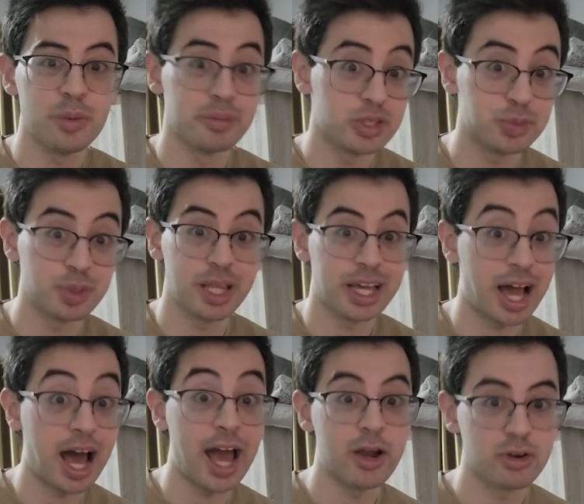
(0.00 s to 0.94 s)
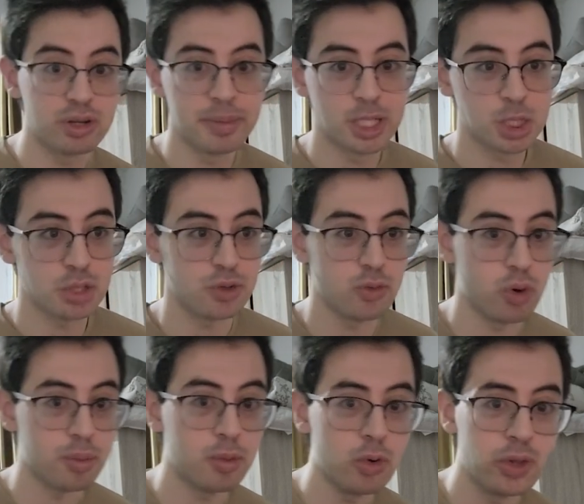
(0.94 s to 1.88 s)
It must be like a higher dimensional
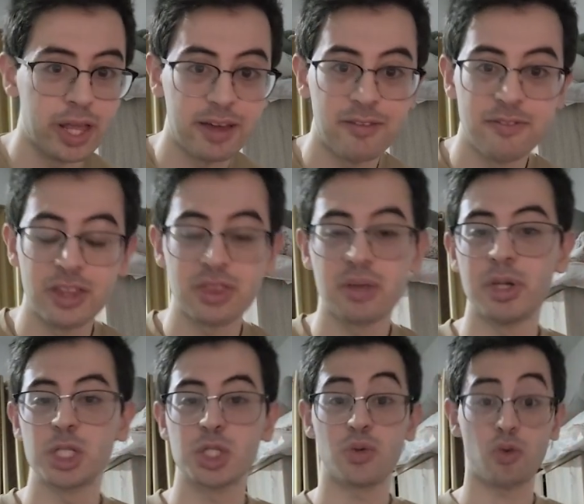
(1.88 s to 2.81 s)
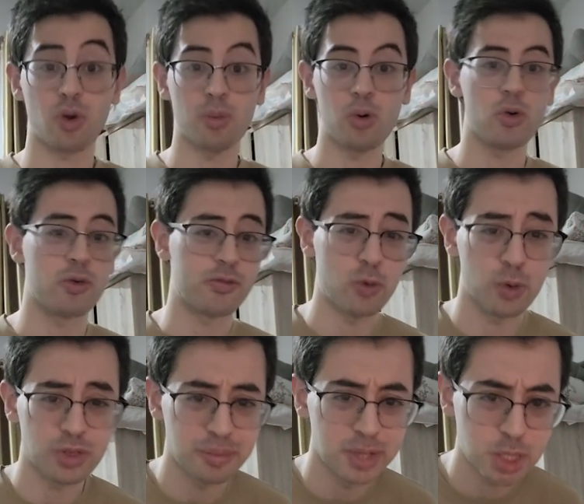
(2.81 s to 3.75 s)
wormhole, like a fifth dimension wormhole or
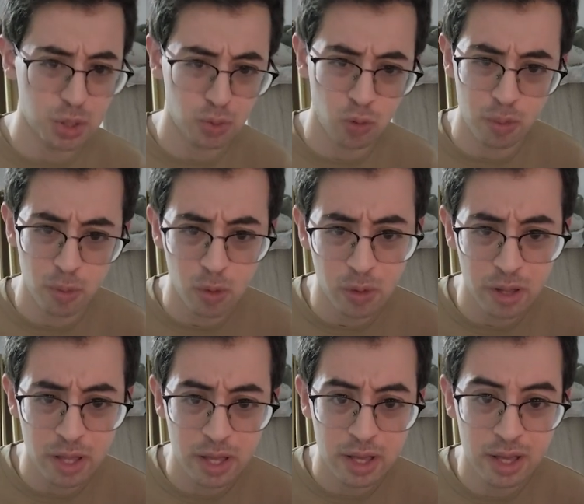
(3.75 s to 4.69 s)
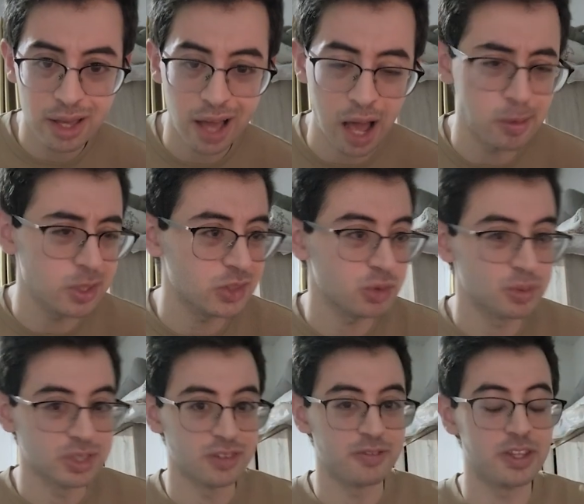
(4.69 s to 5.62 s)
fourth dimension wormhole. I'm gonna assume
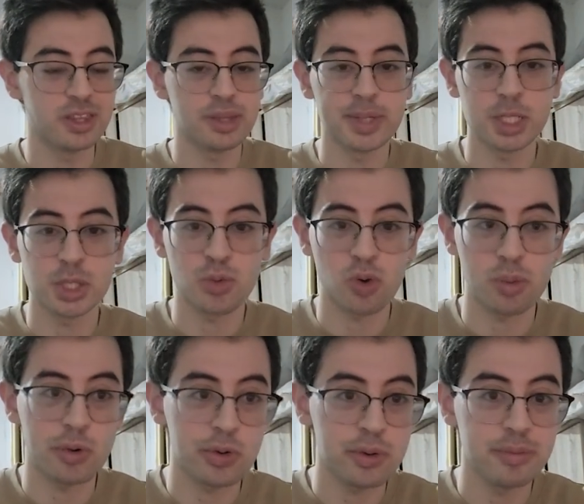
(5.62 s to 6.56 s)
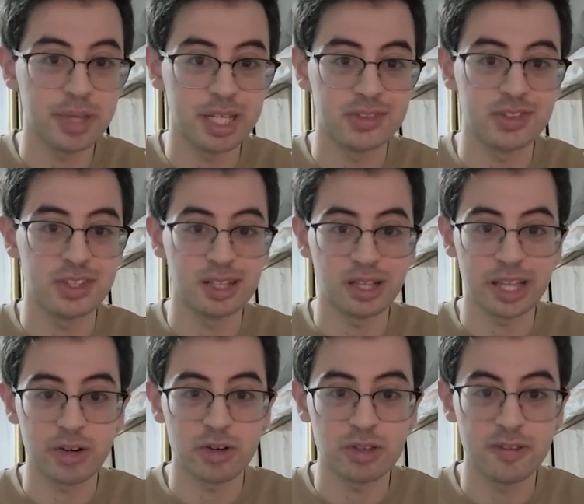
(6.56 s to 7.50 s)
it's a fifth dimension wormhole because
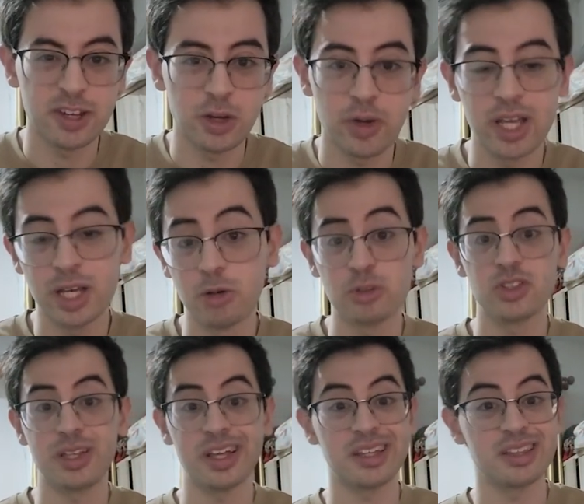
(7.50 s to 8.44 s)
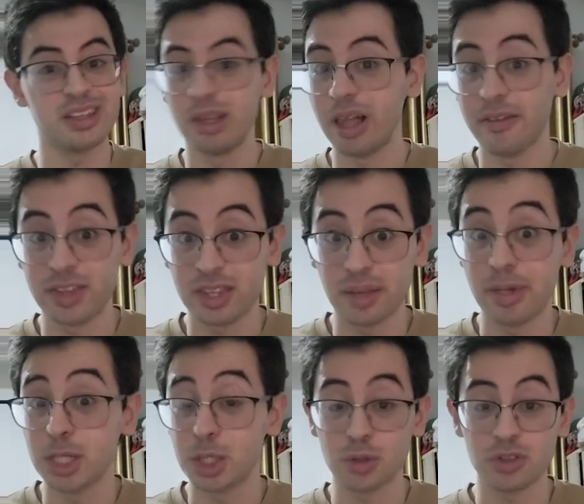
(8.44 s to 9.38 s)
later in the video he goes to like the 11th
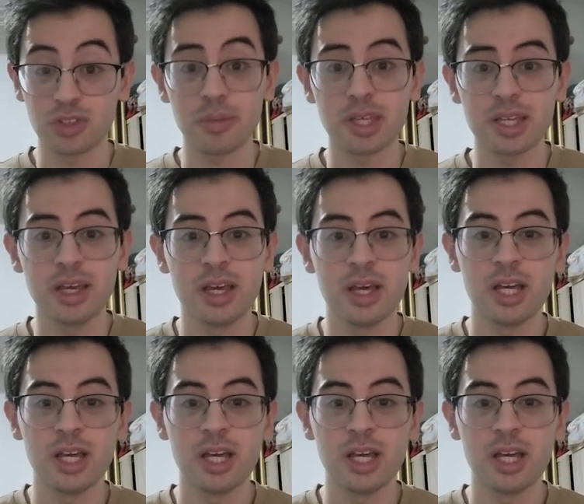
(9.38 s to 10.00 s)
dimension or something.